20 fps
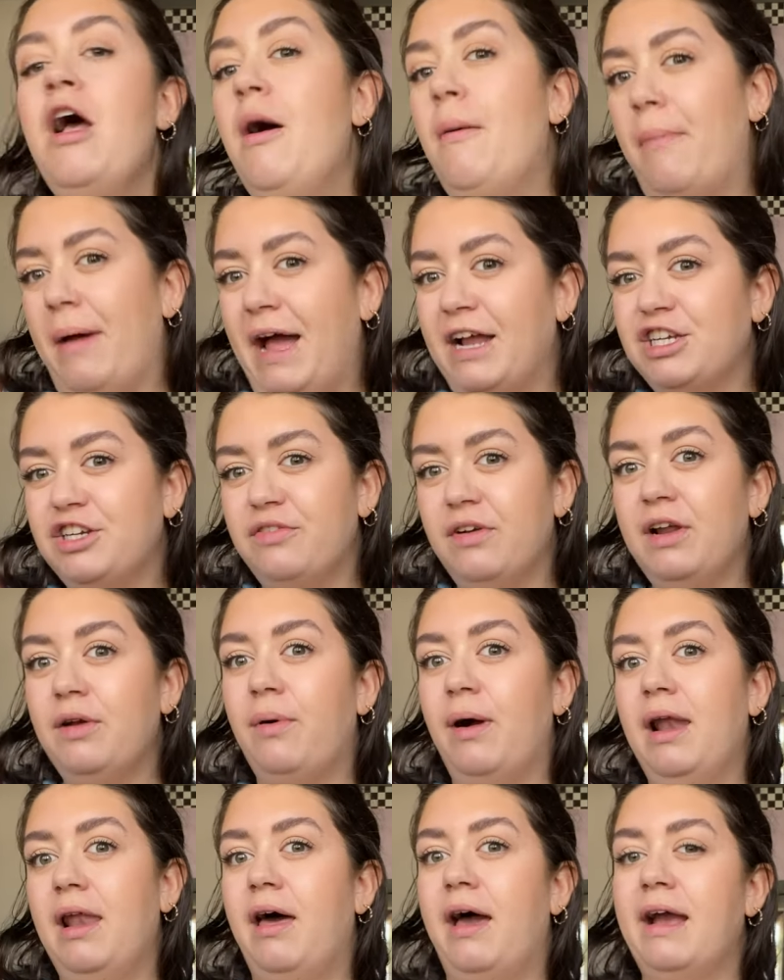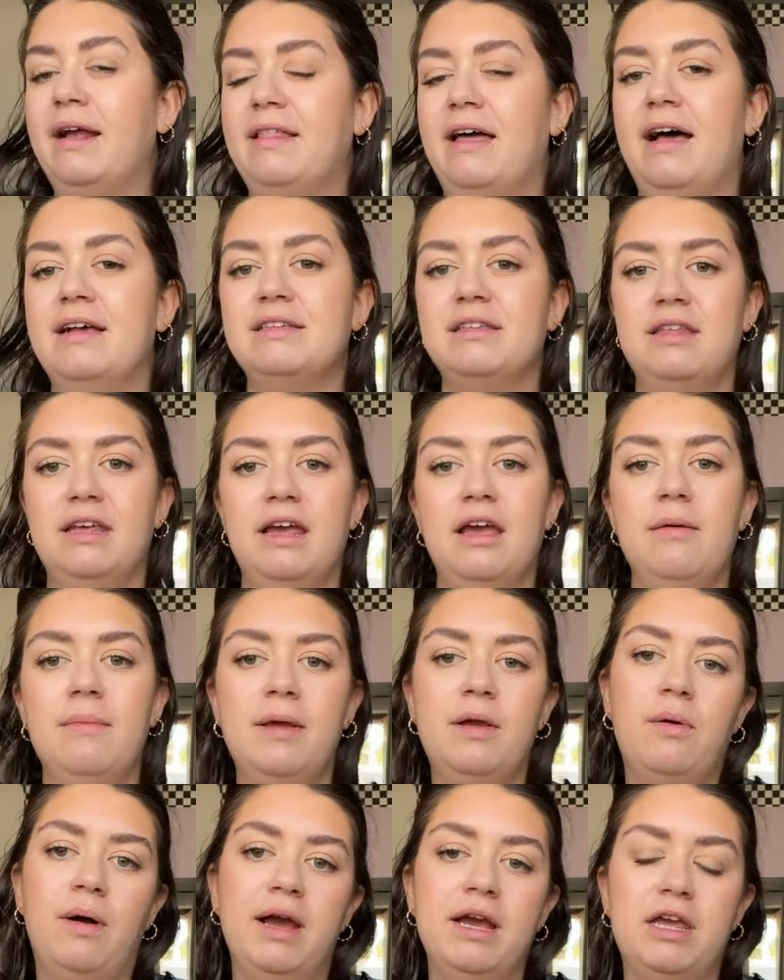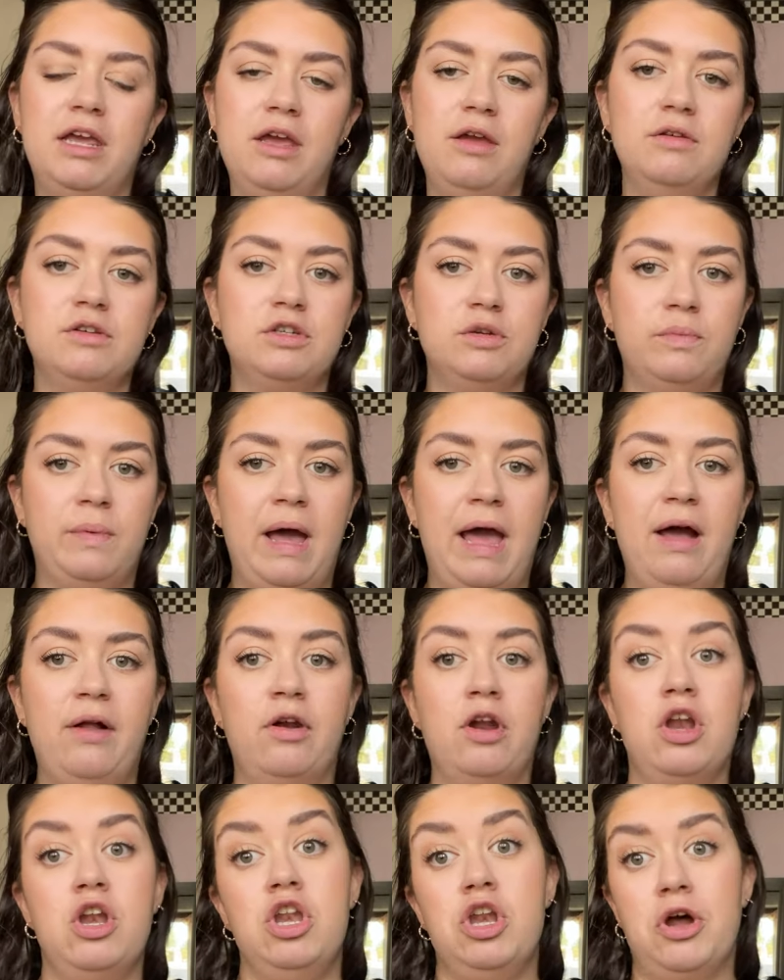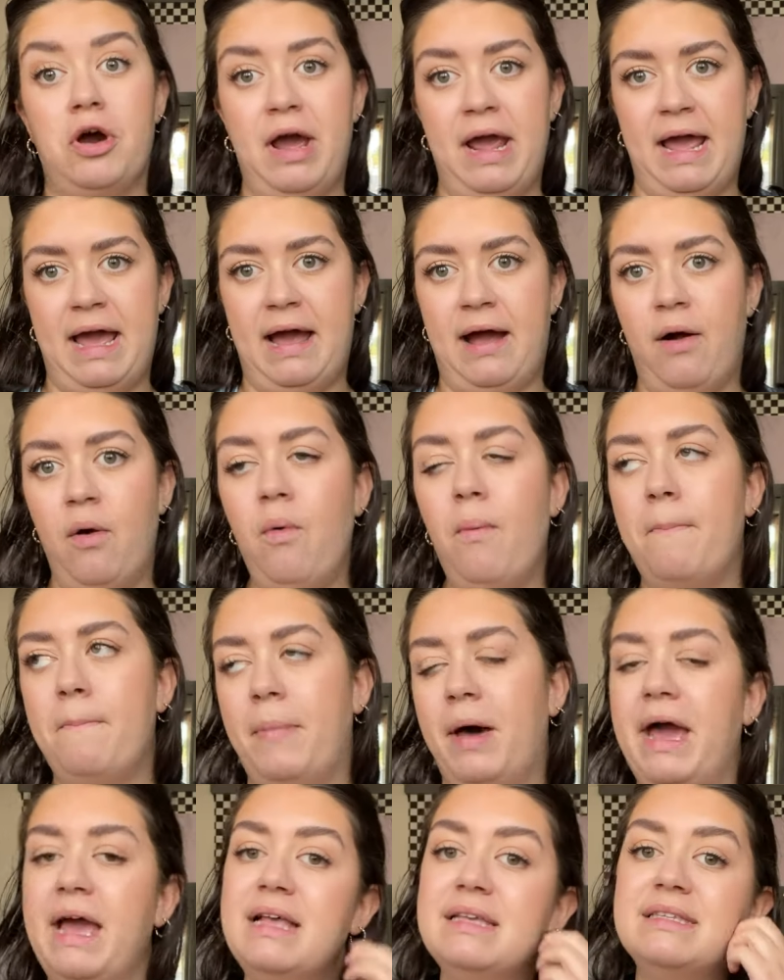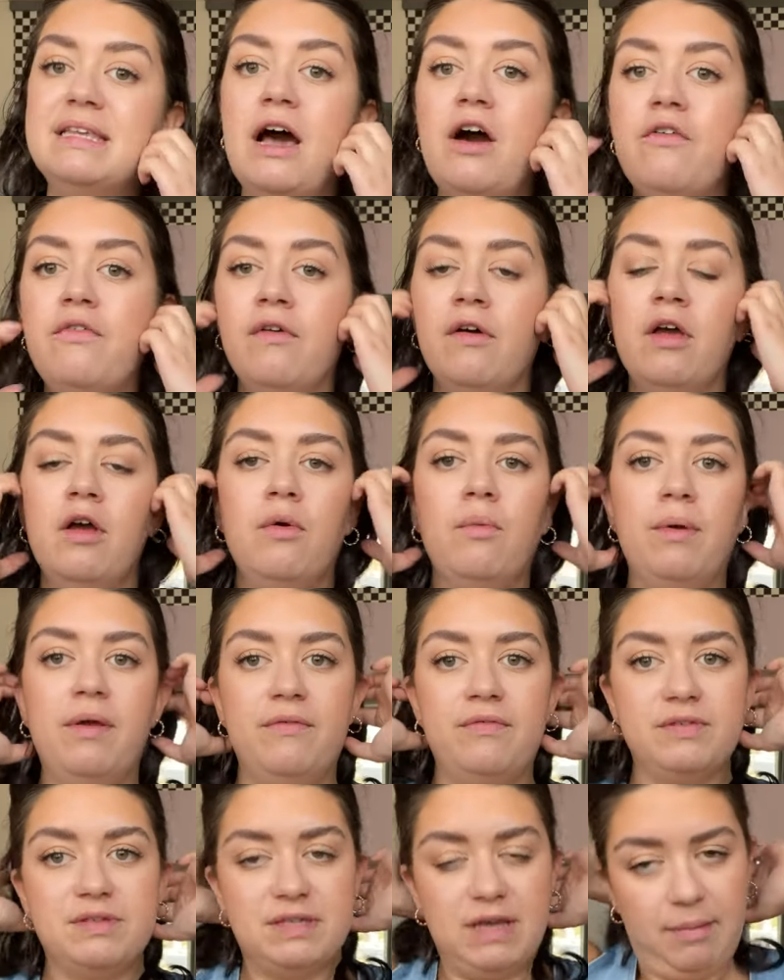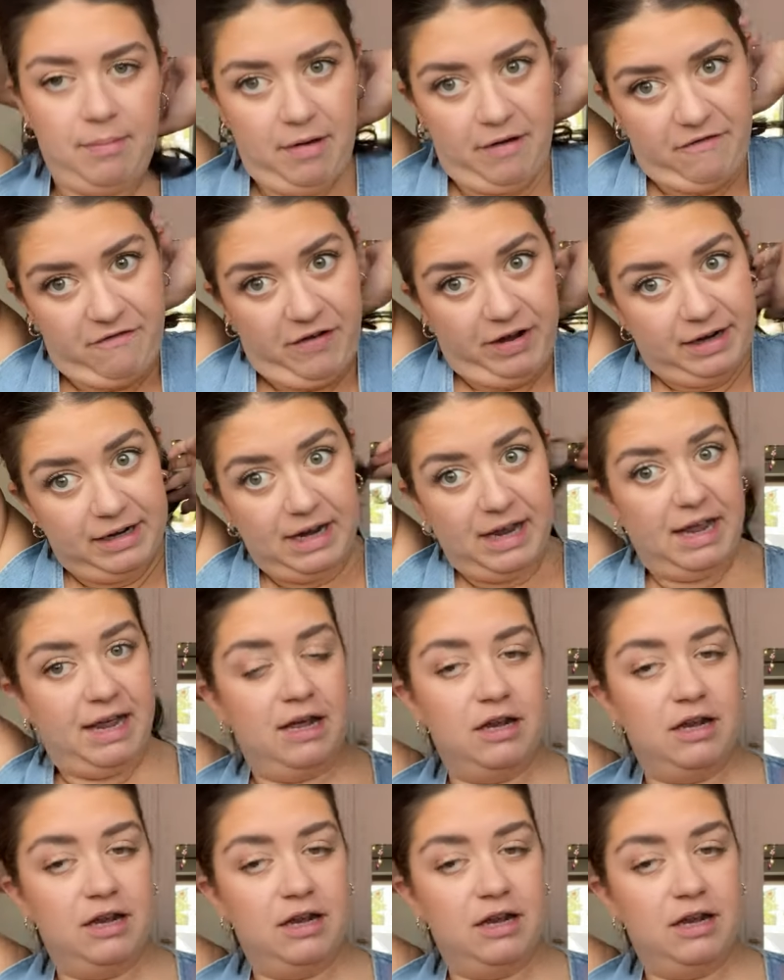But I actually really quite like that. As I think it'd be quite cute to wear on a night out by itself with some funky